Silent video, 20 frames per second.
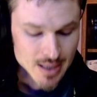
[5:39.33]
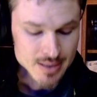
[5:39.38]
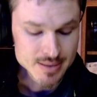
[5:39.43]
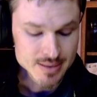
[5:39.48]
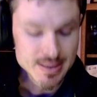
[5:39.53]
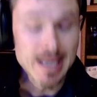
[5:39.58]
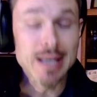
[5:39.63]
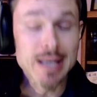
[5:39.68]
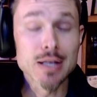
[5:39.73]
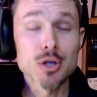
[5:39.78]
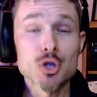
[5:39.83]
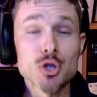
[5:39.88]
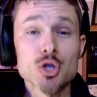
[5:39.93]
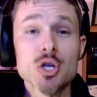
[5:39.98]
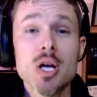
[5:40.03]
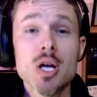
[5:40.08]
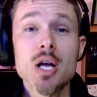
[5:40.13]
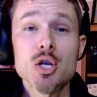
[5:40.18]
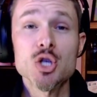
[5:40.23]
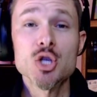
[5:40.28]
Danish
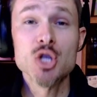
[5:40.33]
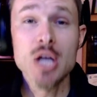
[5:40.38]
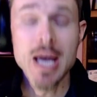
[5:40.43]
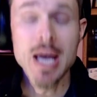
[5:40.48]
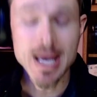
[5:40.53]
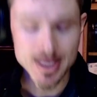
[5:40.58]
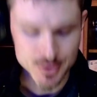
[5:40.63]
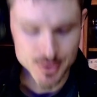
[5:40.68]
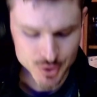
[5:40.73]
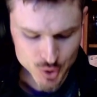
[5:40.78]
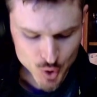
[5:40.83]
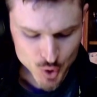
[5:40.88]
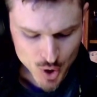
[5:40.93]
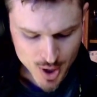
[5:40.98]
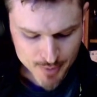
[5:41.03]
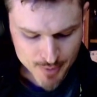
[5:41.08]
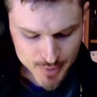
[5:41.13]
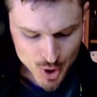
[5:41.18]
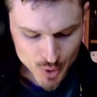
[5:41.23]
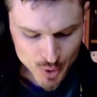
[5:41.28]
jazz
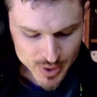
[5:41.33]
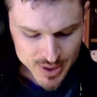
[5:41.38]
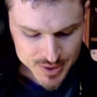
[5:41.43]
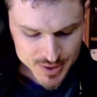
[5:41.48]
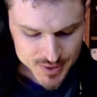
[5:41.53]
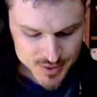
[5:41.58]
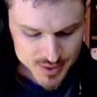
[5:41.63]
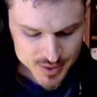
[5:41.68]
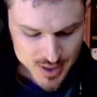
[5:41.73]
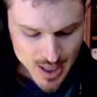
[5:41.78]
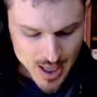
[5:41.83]
trombonist.